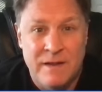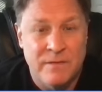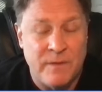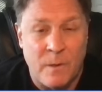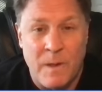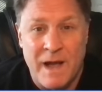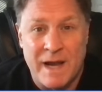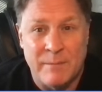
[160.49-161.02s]
the
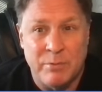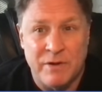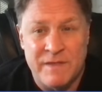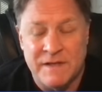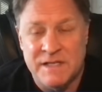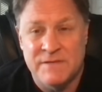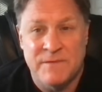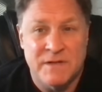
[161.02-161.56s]
line play, the
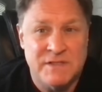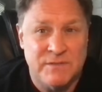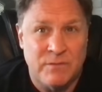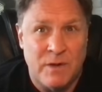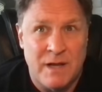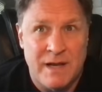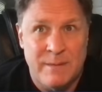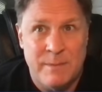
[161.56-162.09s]
defensive
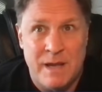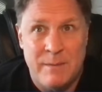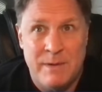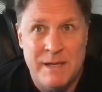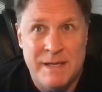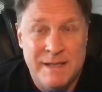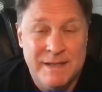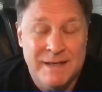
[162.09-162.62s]
line,
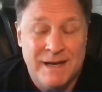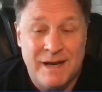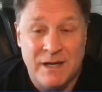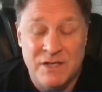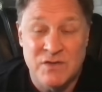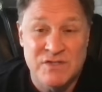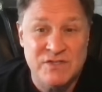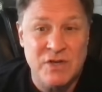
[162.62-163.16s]
maybe. Uh,
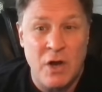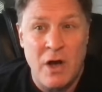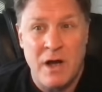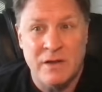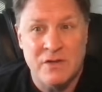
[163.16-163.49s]
you saw